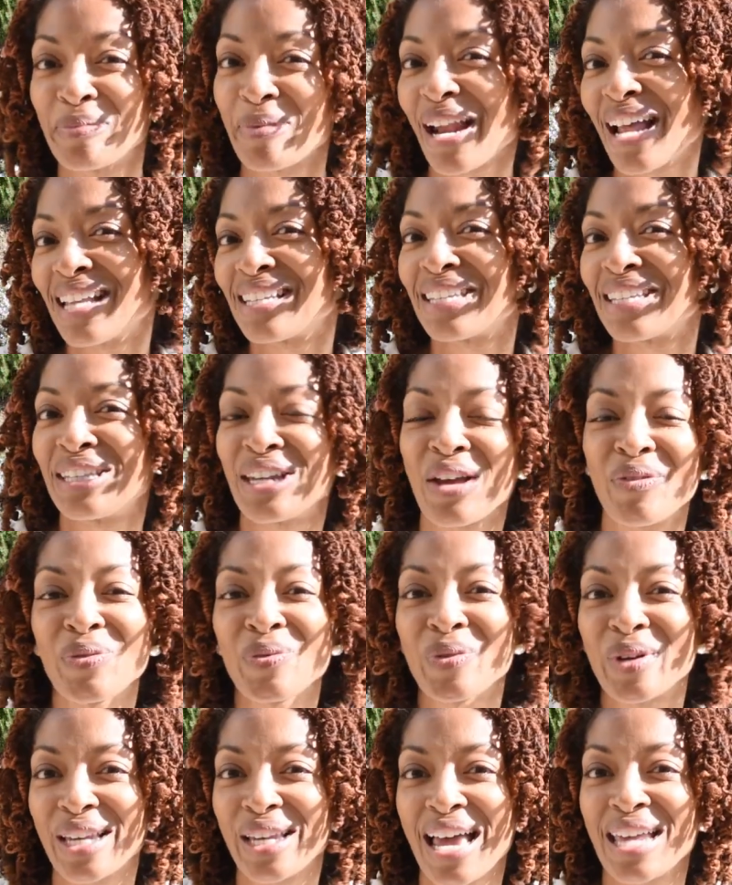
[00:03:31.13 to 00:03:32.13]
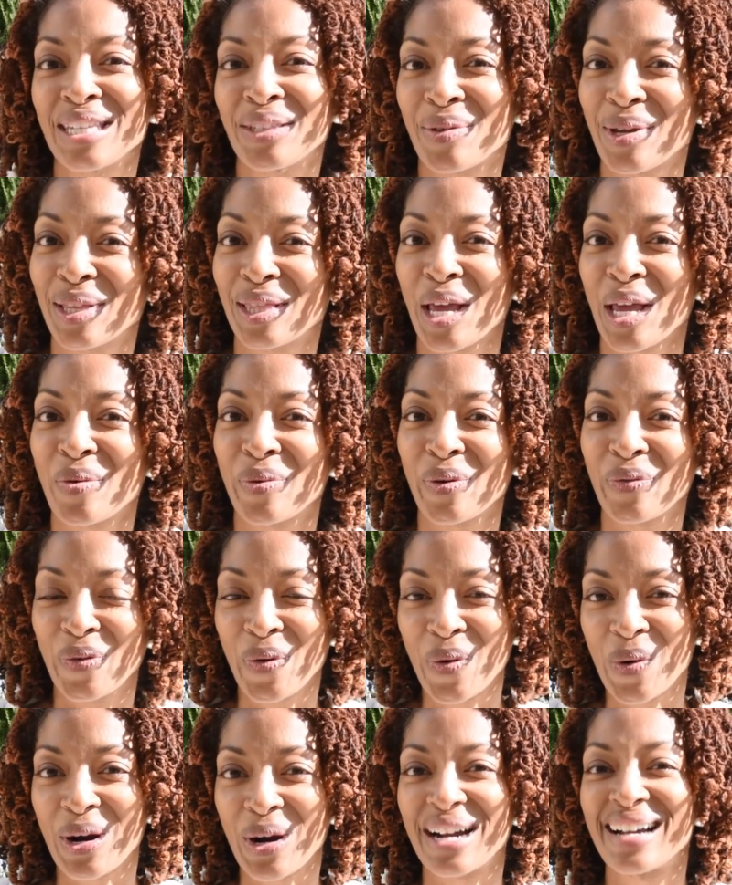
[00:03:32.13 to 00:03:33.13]
but I just never realized what they were
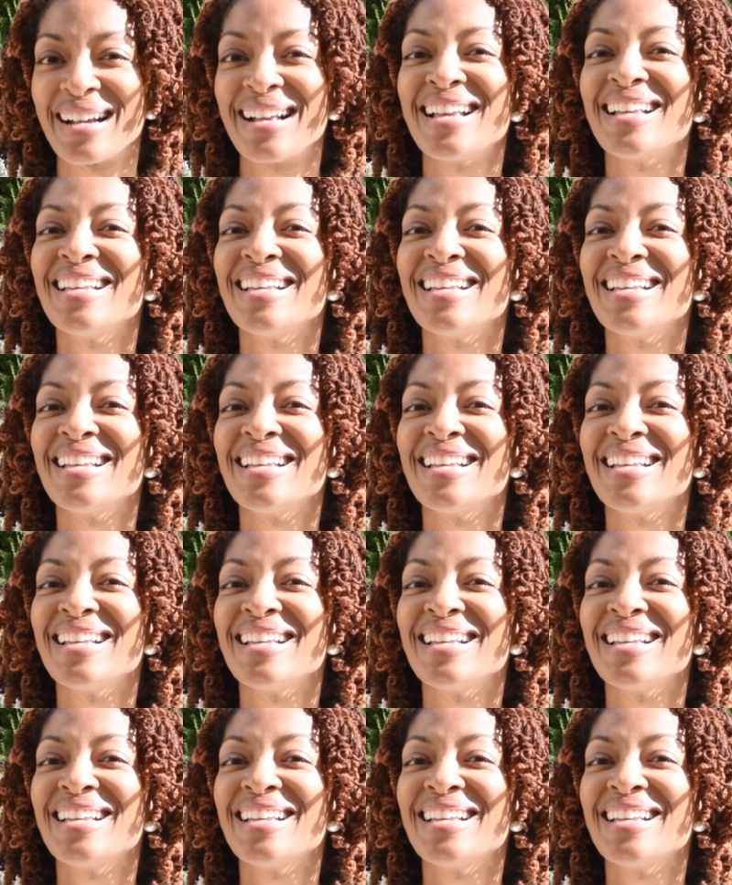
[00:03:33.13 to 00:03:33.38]
for.